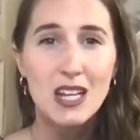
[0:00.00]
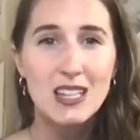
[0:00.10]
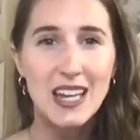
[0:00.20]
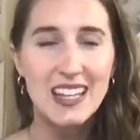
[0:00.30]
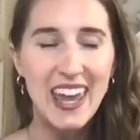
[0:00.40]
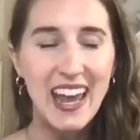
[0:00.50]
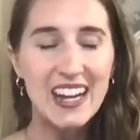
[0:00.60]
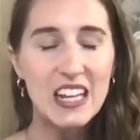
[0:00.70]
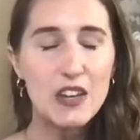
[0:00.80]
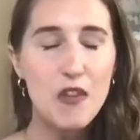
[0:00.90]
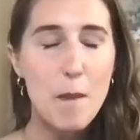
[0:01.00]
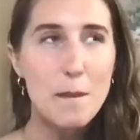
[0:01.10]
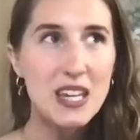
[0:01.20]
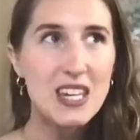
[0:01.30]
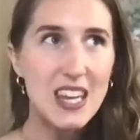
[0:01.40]
like can't even
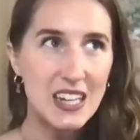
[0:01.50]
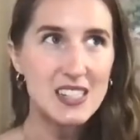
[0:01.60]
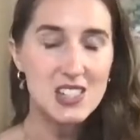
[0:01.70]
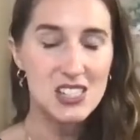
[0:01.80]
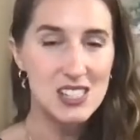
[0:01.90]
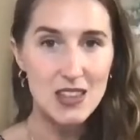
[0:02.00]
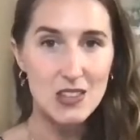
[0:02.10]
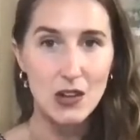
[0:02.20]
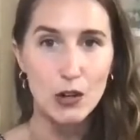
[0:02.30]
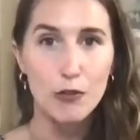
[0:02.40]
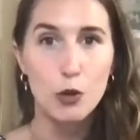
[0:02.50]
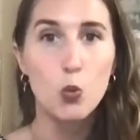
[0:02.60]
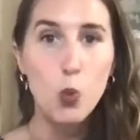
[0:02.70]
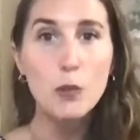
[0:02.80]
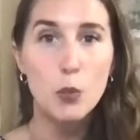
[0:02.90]
begin to sit there for
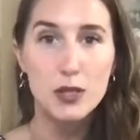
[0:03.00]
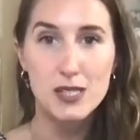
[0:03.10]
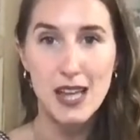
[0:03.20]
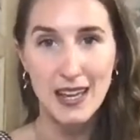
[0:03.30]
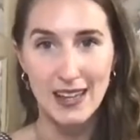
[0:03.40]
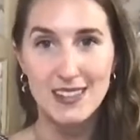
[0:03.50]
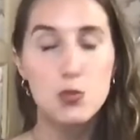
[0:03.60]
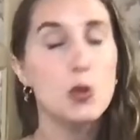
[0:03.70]
one more second,